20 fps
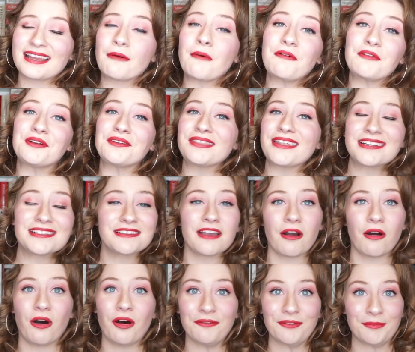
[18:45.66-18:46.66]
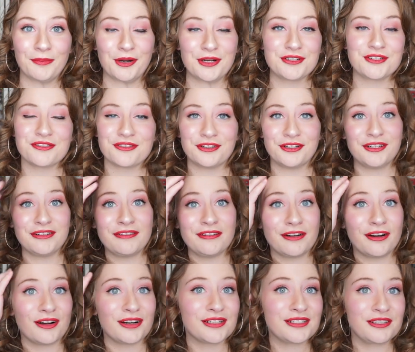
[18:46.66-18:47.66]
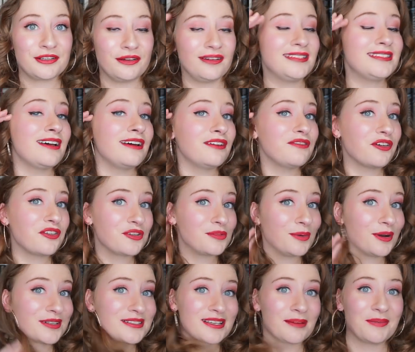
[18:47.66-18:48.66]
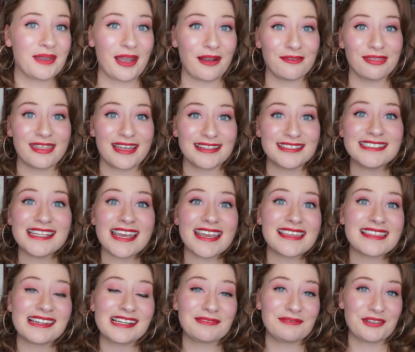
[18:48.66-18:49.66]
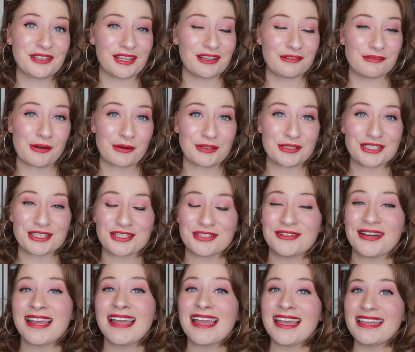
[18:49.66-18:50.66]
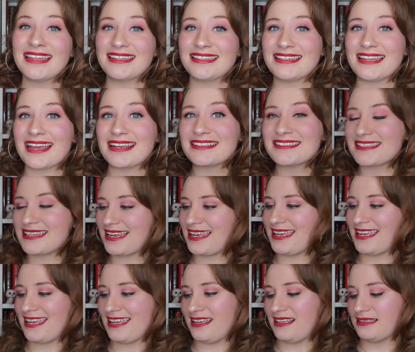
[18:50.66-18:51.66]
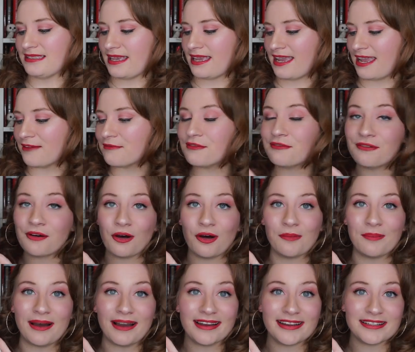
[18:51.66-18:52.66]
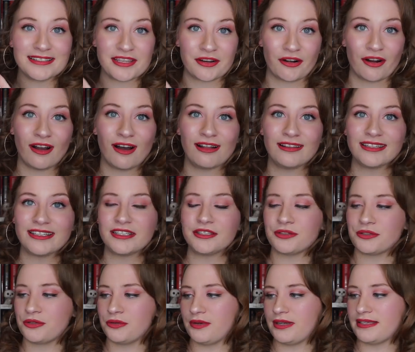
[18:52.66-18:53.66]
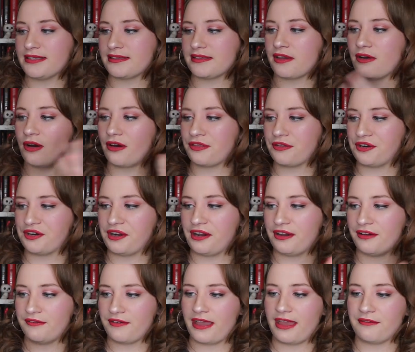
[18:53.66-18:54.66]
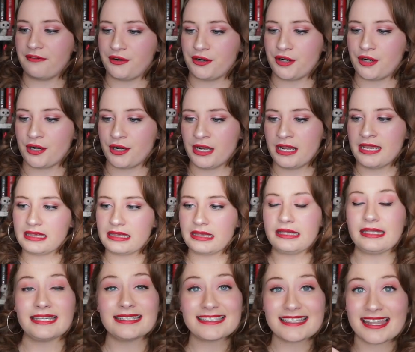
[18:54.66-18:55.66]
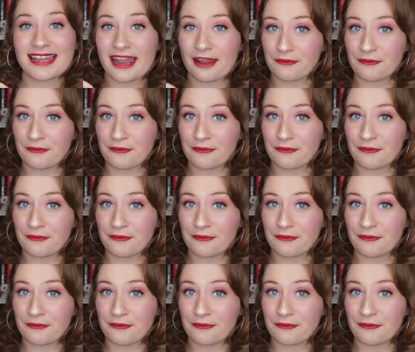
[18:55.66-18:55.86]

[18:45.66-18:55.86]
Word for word: However, that is not all for March 3rd. There are still a ton of other books coming out that day that I'm looking forward to. Next is Havenfall by Sarah Holland, who is the author of Everless and